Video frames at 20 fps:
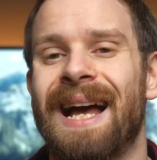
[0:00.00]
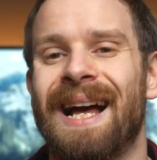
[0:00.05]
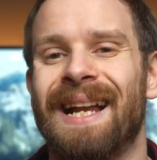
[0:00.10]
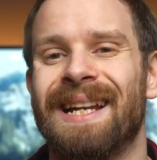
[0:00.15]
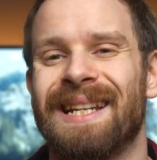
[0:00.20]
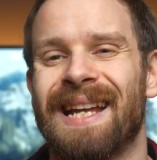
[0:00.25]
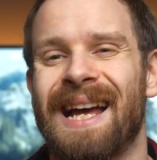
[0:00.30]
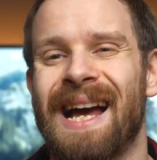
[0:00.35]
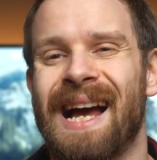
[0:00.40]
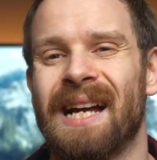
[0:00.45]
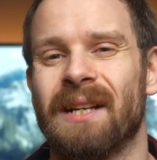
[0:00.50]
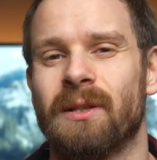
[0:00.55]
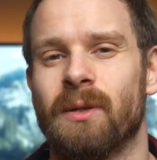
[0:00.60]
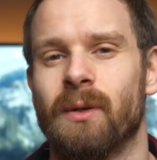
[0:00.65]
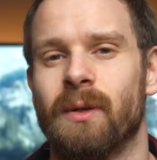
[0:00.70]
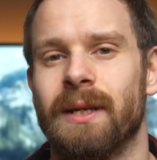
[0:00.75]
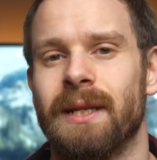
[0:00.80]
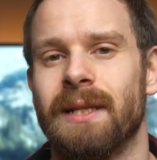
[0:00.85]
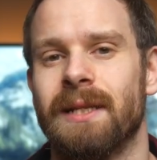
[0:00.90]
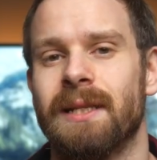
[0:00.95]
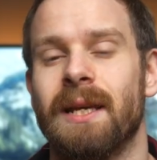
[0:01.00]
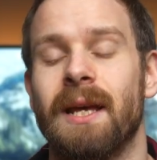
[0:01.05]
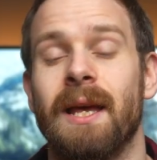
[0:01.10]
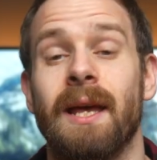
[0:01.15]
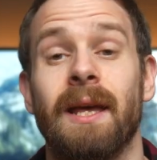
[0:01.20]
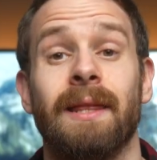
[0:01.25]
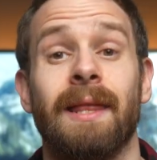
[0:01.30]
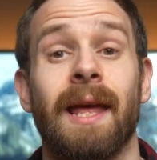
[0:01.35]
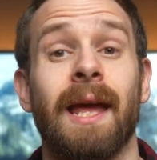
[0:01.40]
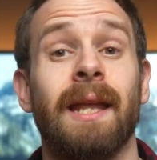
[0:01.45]
and act on it,
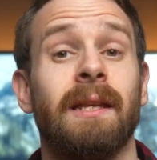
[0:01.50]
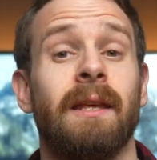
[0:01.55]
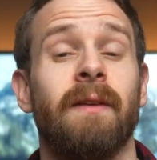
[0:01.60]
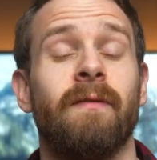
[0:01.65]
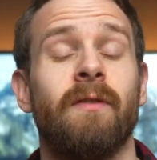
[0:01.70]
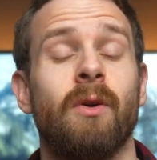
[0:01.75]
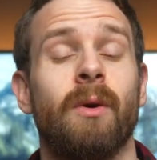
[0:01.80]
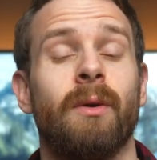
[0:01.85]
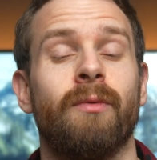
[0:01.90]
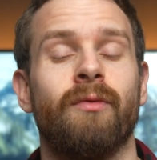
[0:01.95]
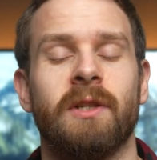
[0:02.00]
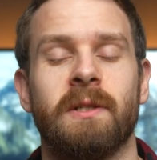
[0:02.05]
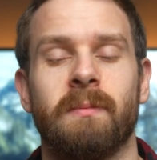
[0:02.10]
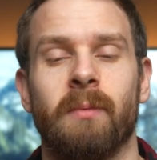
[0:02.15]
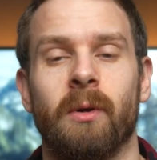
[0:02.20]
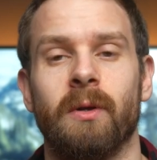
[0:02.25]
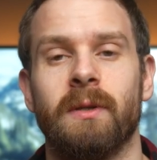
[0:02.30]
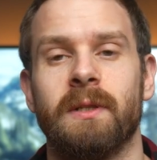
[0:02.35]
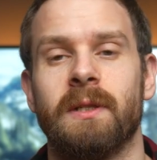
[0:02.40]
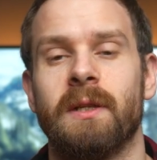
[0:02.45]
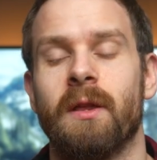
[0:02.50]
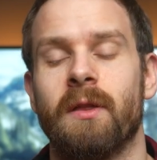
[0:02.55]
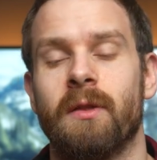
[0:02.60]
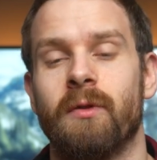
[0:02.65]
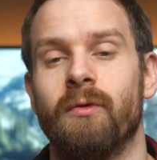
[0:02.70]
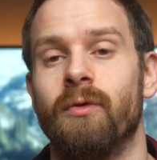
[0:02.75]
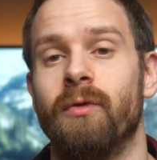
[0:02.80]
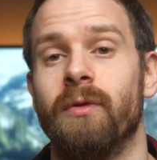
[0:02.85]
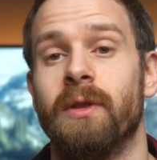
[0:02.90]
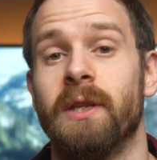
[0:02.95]
then give you a response
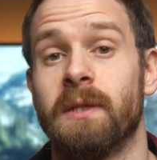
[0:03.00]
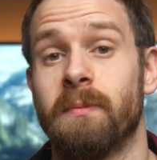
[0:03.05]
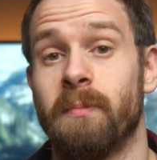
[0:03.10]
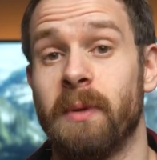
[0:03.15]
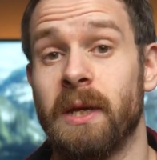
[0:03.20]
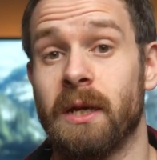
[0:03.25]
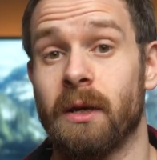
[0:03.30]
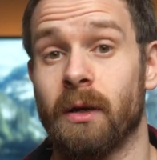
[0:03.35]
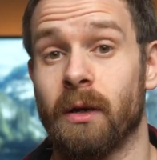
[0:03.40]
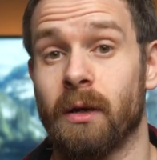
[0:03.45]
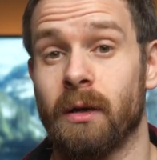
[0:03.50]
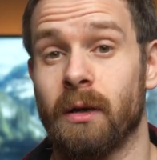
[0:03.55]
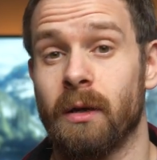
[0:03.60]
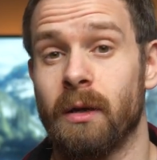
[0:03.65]
through the speaker.